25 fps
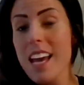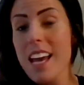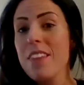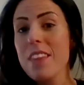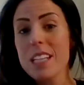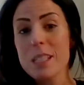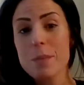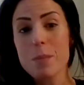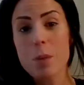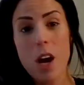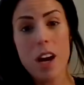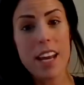
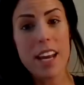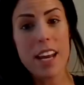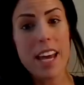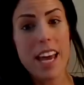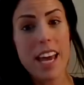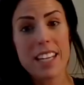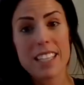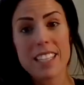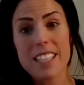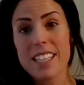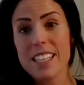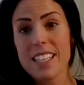This
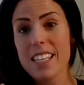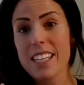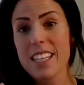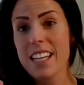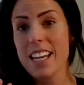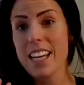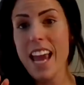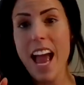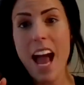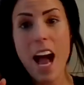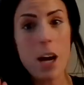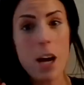product
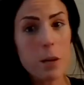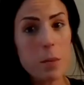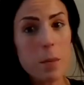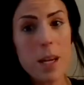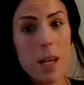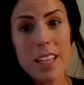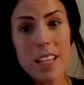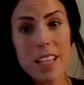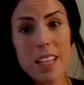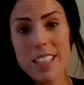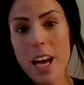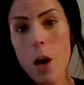
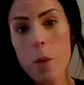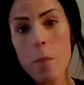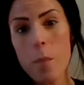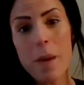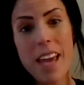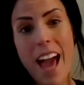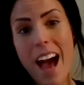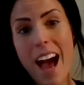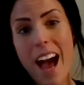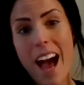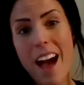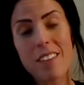is
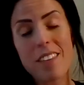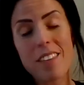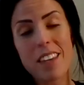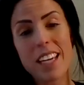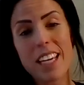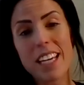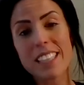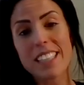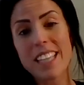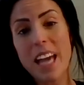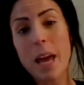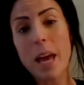helping
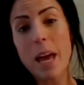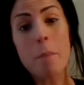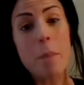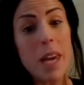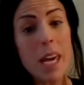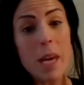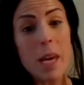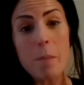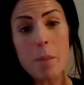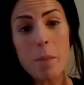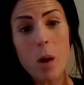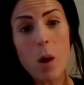athletes and
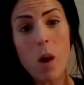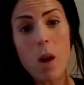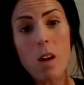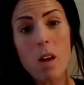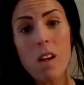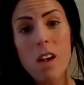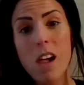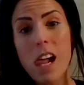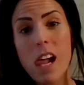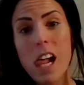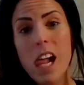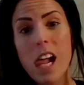
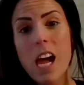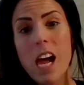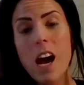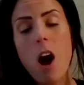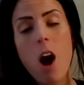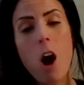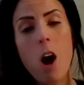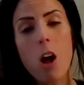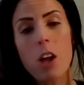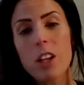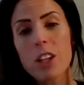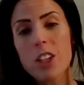people
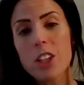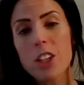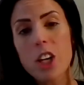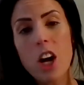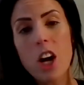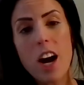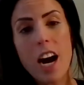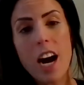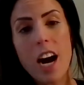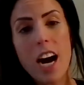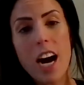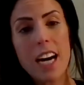all
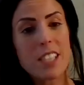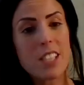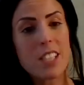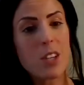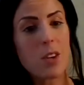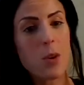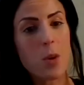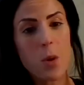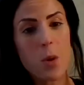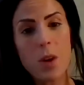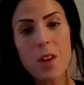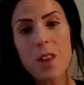across
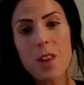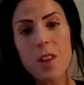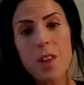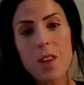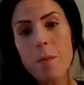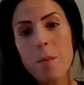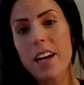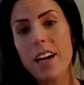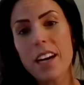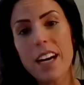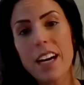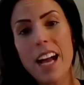North
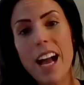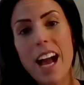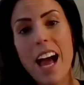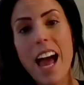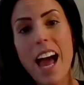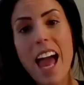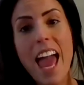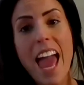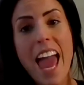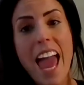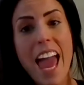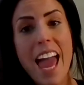
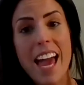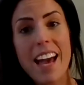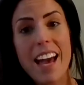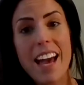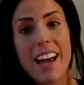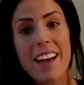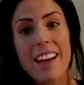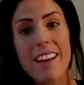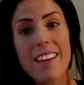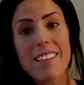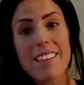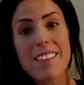America,
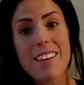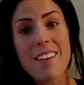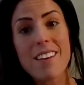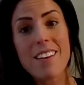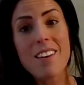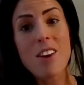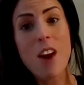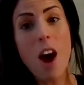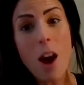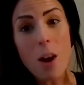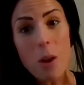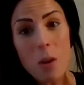and
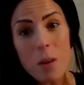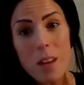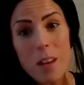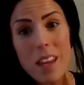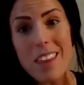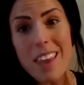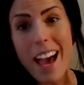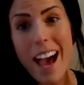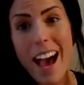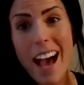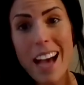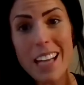not only
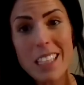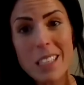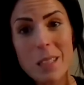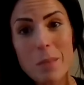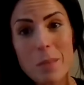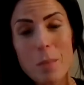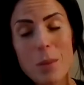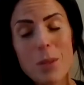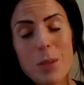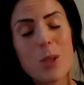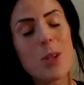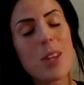that,
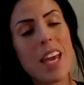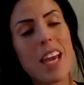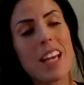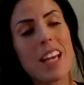but